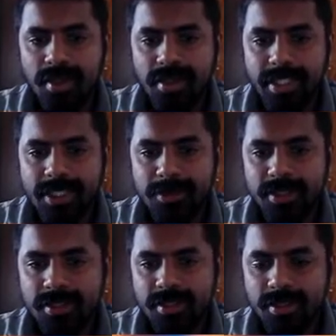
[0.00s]
Next
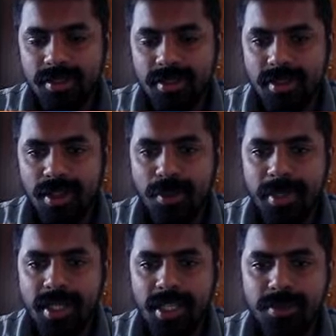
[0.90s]
puzzle,
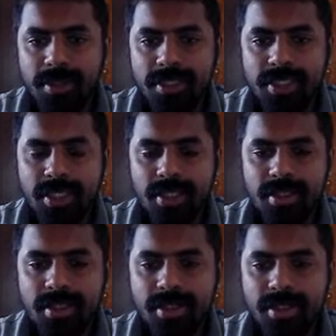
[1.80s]
queen d1 check.
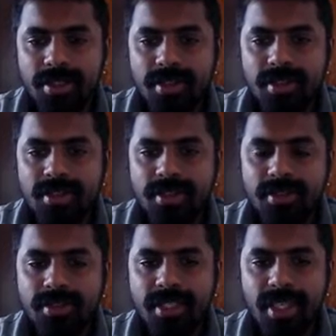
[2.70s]

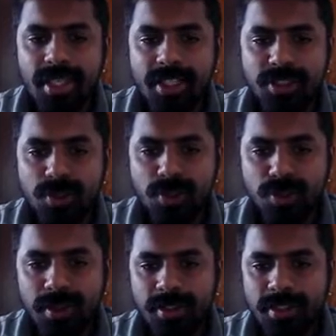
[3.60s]
The king has no
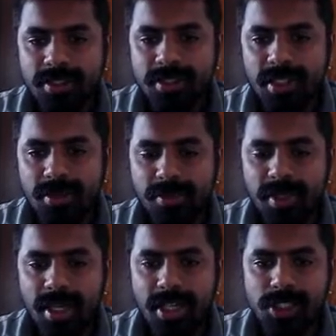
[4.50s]
square to escape.
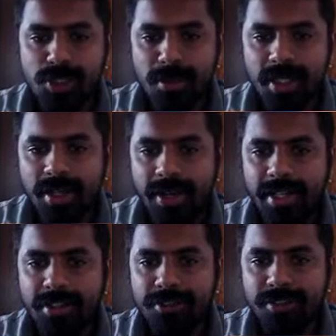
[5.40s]
They has to play
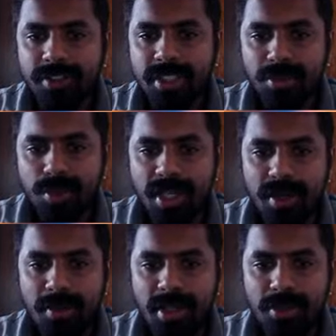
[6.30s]
knight f1, then we
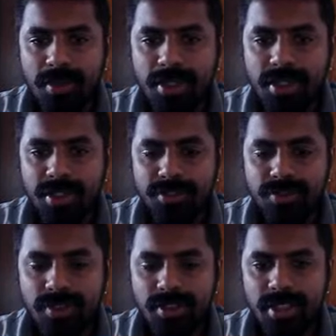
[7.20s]
can play queen into
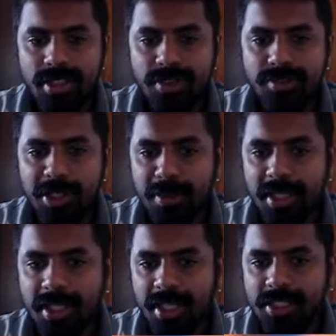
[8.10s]
f1. Then if they
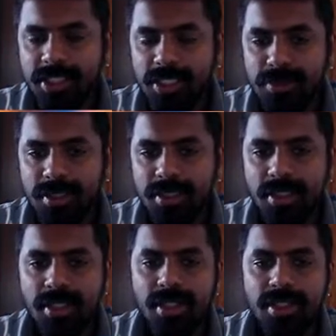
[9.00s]
play knight g1,
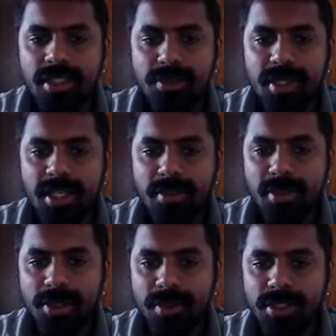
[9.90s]
then we can
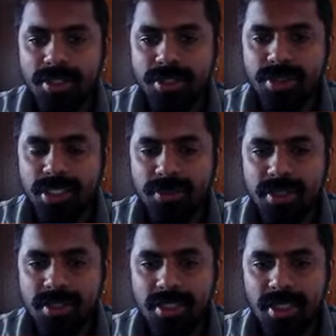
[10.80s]
play queen into
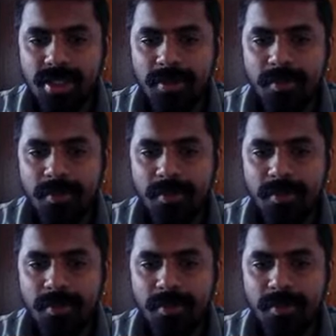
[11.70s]
g1 check.